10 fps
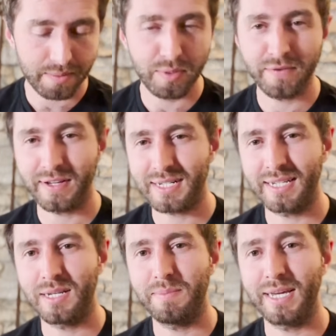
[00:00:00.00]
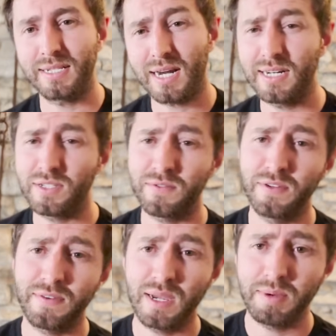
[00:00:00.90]
Blueface Leicester being a slightly
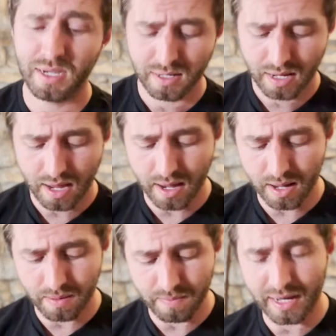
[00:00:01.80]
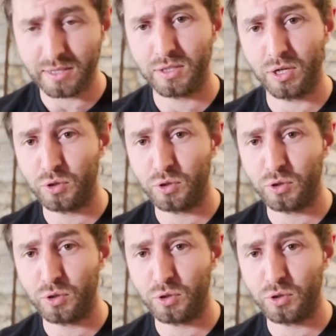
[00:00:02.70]
softer fibre and